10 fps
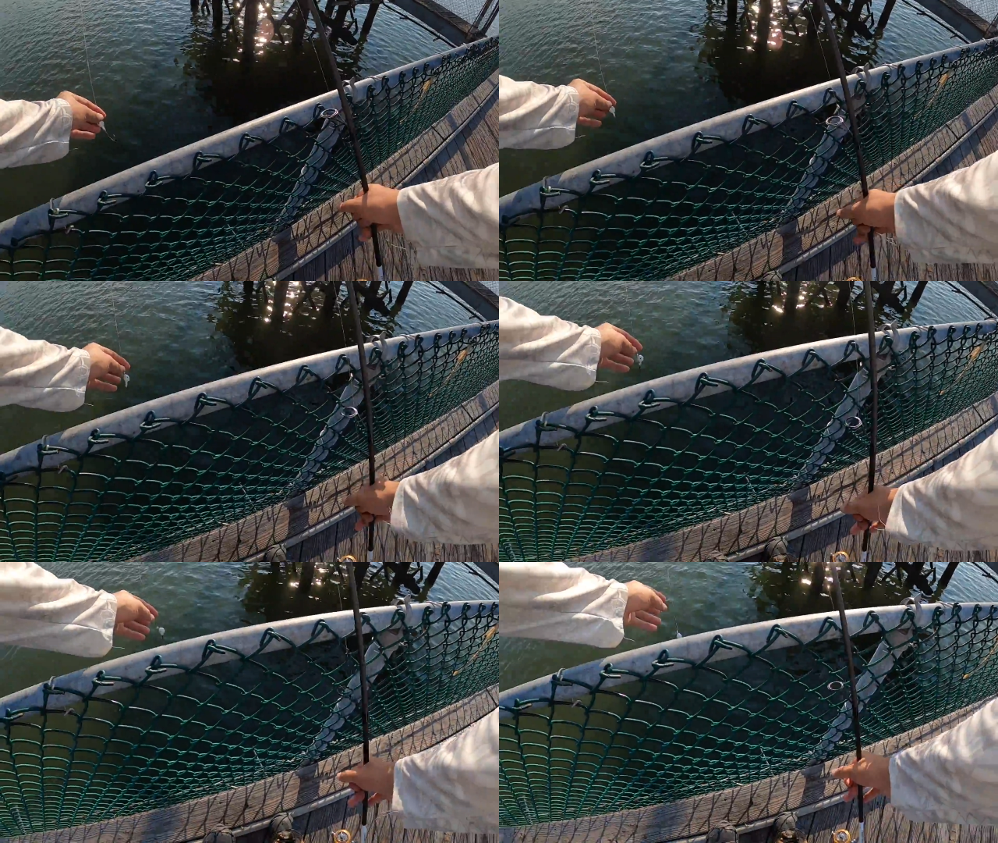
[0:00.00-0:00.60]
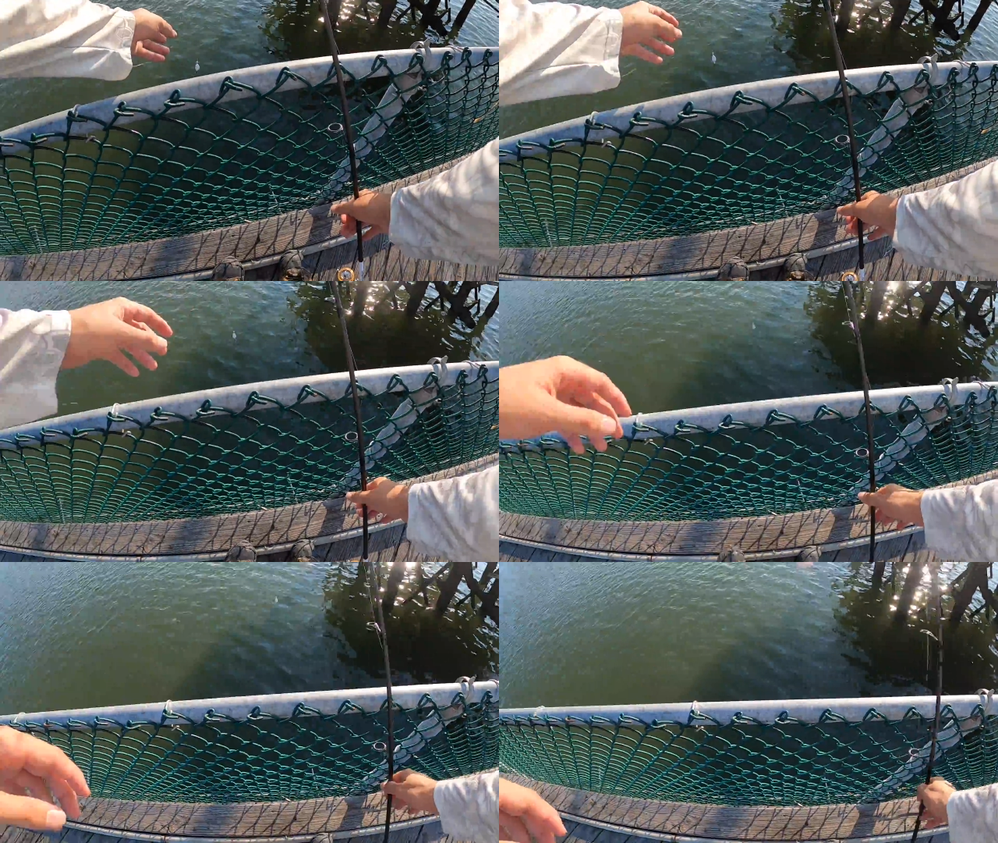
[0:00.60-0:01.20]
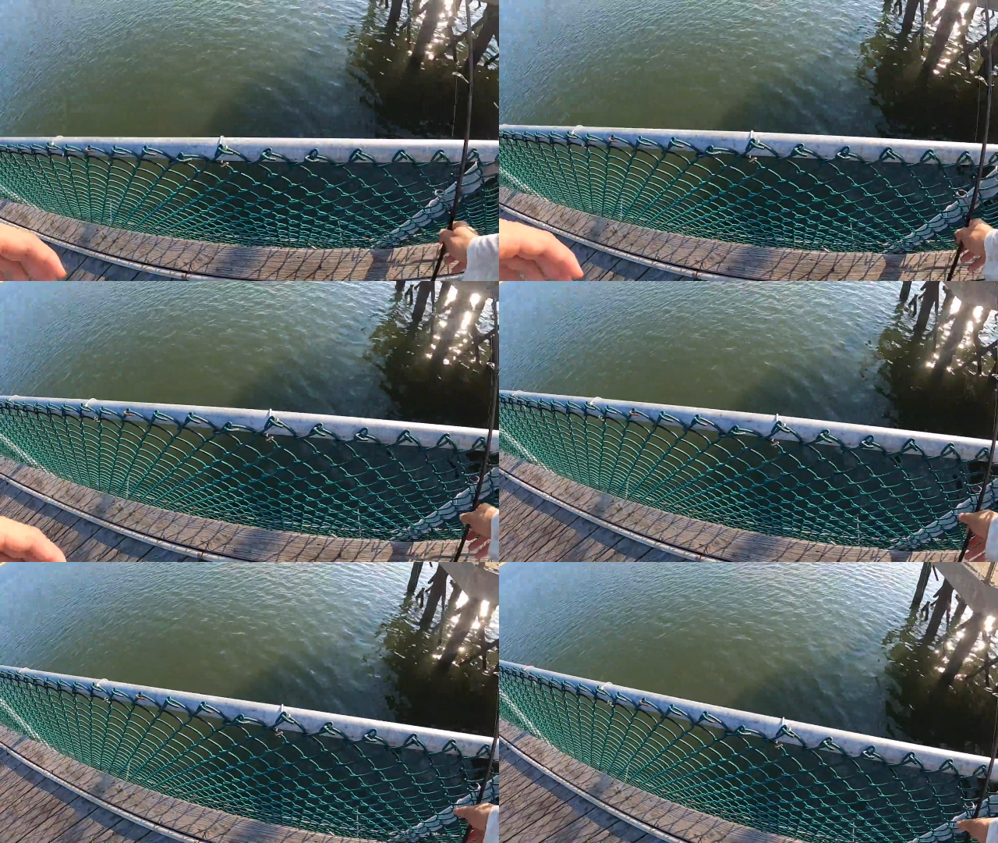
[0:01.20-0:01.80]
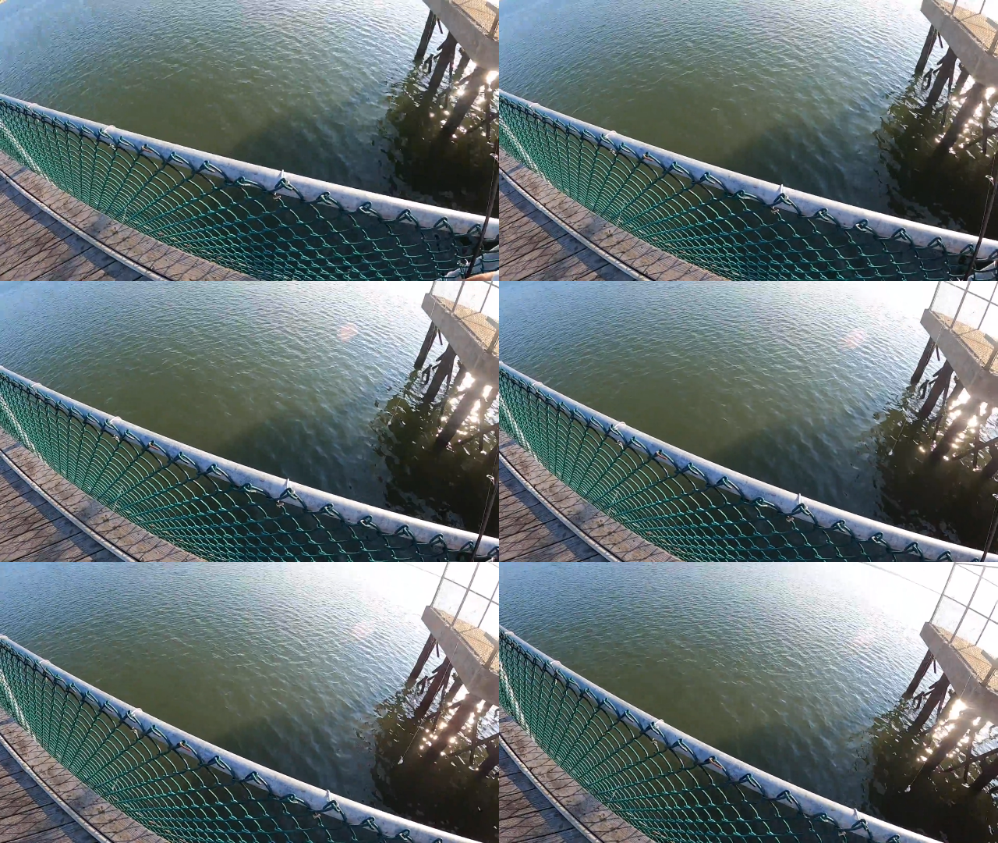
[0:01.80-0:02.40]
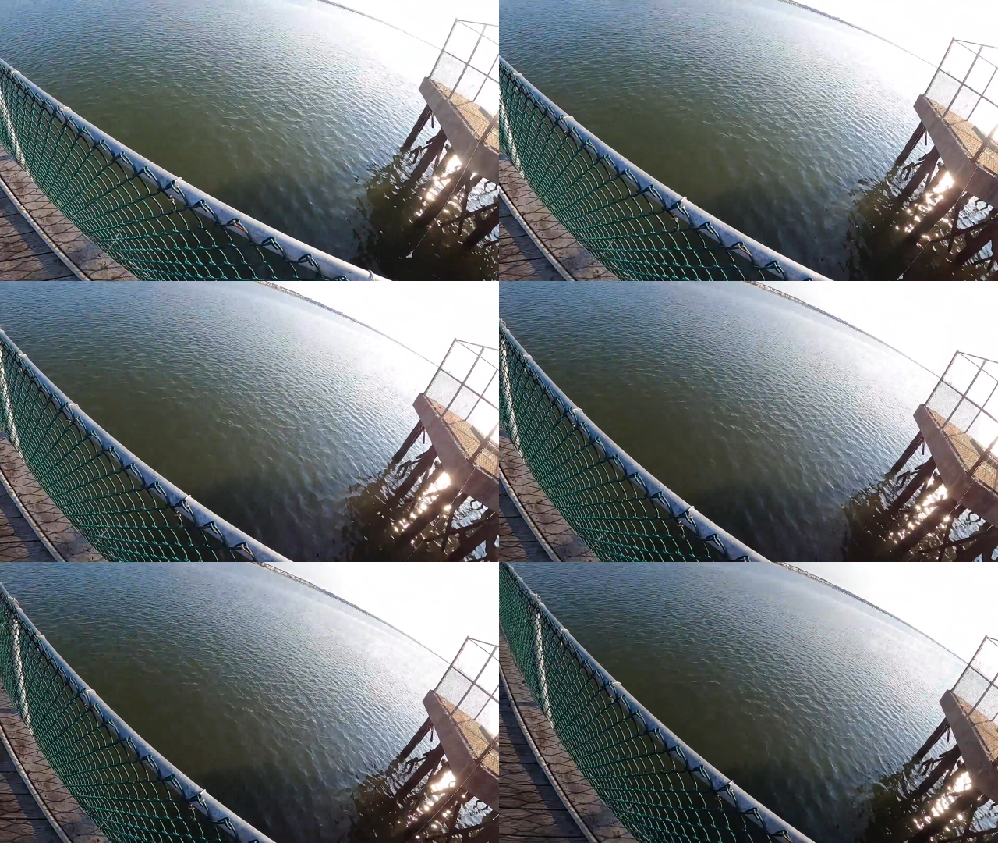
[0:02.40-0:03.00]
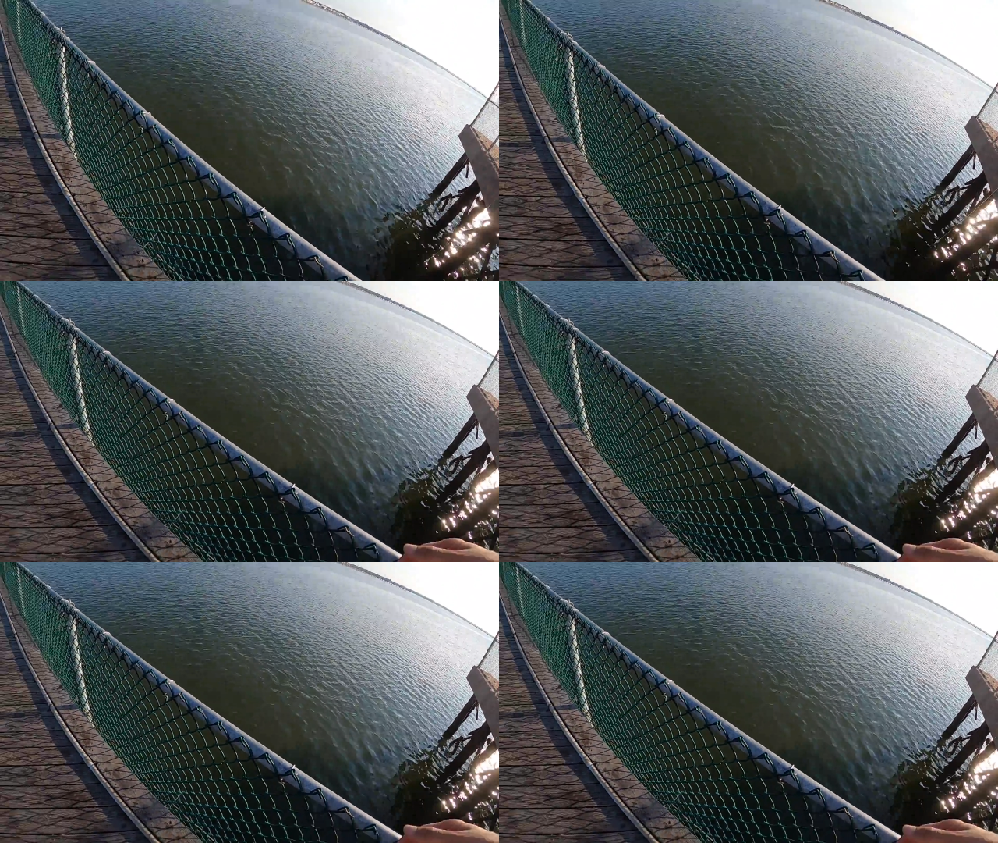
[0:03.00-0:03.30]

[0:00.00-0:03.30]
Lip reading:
Nobody's mouth can be seen.